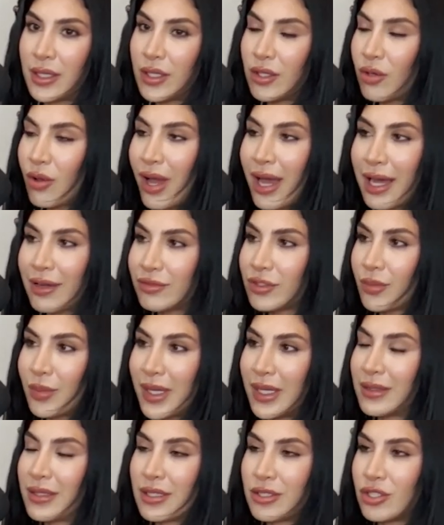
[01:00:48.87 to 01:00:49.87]
You have to
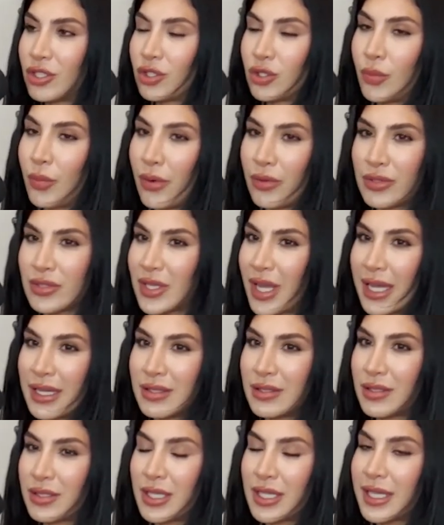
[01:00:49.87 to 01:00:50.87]
pay attention to both
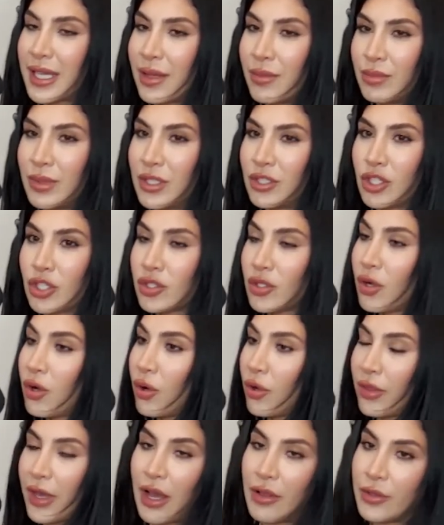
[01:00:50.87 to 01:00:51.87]
sides. It can't be just,
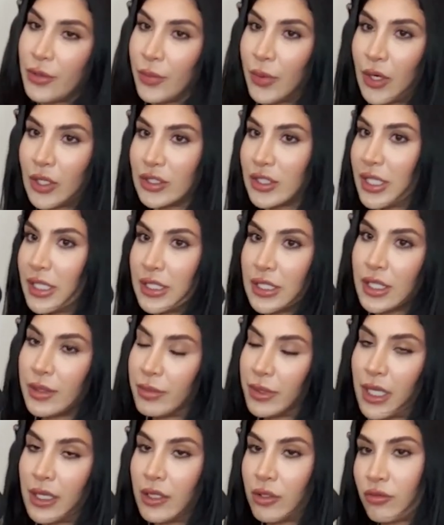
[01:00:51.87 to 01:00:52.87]
oh, the other part is
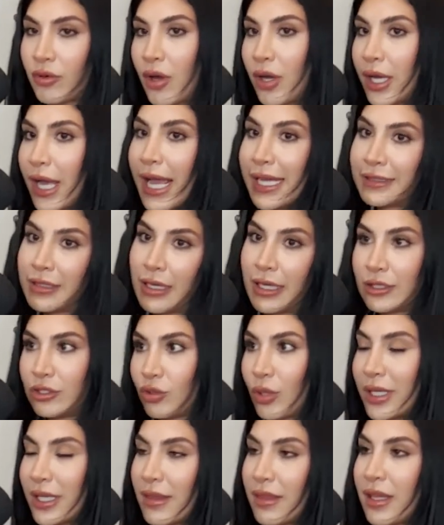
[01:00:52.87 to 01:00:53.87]
completely wrong. I didn't
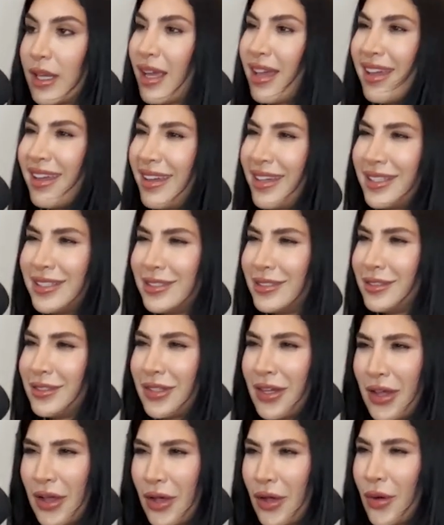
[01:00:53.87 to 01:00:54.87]
do anything.
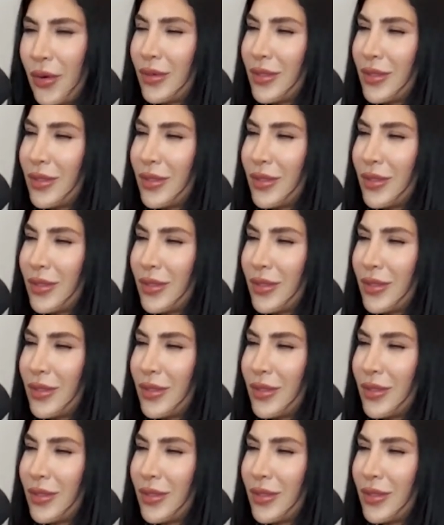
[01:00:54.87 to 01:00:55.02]
No, it's